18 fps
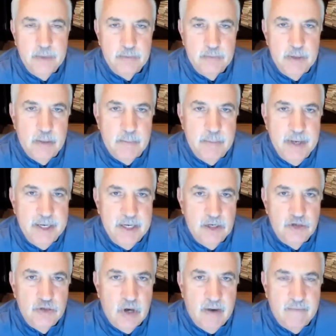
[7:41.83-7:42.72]
has been a big
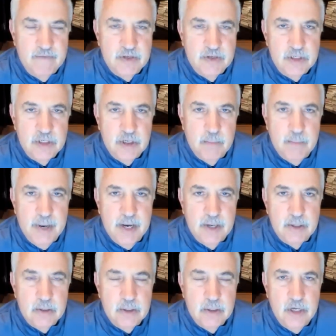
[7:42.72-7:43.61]
issue, obviously,
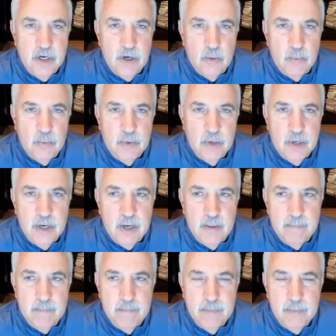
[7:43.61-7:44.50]
about, you
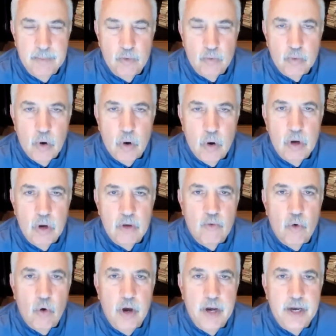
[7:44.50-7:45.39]
know, the role
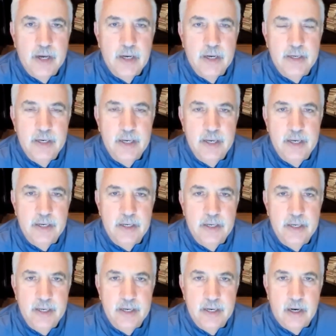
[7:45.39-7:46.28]
of oil
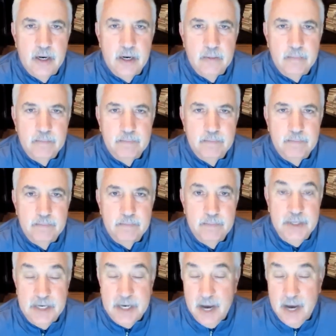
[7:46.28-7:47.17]
in our
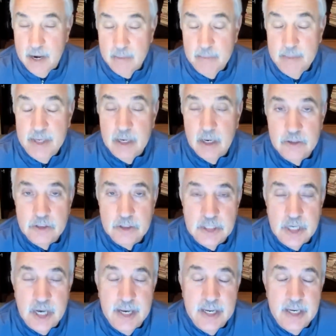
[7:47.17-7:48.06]
economy, in our
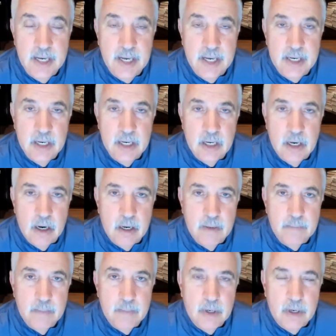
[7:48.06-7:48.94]
society, and in
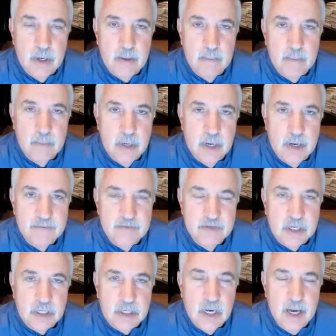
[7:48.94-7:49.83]
our
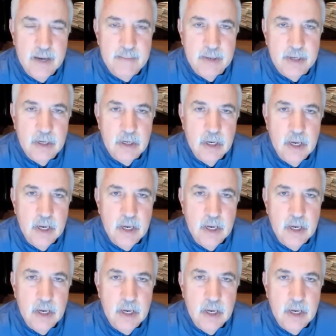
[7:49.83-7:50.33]
obviously climate.